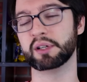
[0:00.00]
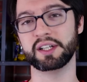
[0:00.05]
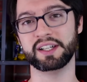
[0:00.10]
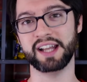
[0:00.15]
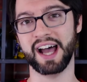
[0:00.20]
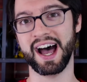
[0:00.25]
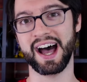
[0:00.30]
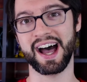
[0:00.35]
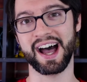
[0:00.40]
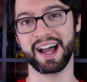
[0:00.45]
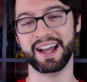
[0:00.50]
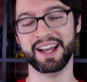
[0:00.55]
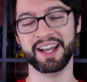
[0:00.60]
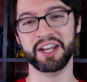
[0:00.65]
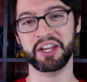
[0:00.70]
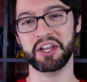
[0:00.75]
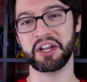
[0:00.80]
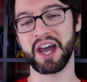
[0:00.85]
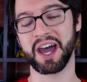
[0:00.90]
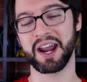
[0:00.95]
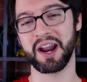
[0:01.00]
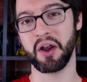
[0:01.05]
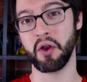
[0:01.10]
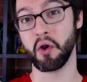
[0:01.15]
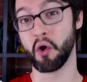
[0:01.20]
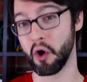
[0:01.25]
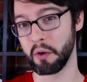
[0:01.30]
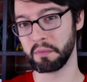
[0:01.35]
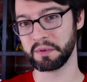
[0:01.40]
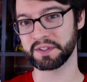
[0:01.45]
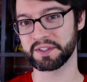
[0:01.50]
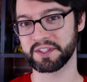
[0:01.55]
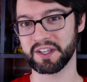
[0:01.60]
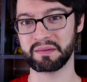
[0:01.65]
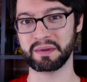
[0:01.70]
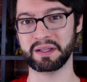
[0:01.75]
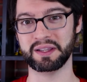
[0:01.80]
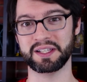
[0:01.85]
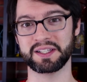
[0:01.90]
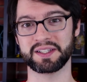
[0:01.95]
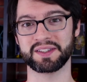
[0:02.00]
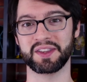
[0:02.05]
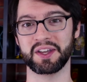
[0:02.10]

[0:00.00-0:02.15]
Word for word: But nah, you gotta normal summon this